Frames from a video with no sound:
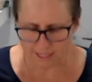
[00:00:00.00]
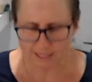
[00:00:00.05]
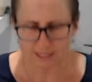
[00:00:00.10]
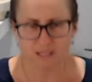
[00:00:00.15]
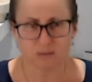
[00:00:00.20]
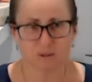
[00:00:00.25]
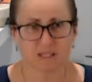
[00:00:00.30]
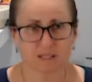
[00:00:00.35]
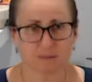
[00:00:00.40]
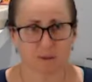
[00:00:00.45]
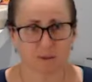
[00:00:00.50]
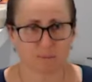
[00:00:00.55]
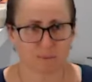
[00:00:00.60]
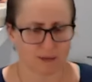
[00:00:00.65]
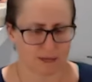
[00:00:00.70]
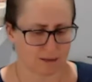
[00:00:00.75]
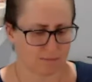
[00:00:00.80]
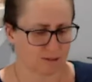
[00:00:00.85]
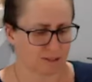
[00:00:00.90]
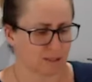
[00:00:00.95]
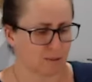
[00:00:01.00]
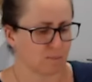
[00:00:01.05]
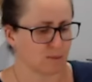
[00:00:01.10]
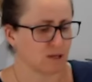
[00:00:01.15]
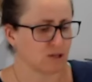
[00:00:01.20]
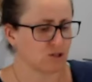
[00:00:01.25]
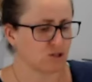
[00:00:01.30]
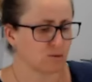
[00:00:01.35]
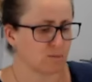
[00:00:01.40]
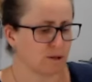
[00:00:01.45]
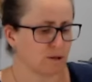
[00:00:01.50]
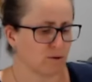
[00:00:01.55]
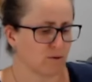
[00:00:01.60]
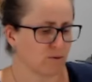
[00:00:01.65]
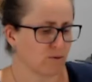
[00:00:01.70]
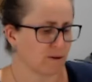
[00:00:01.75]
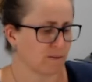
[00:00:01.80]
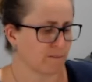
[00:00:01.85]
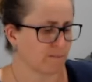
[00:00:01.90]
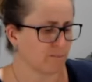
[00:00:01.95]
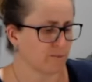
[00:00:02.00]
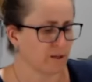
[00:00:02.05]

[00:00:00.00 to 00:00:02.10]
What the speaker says: This one's a bit big. I'm just going to pinch a bit off him.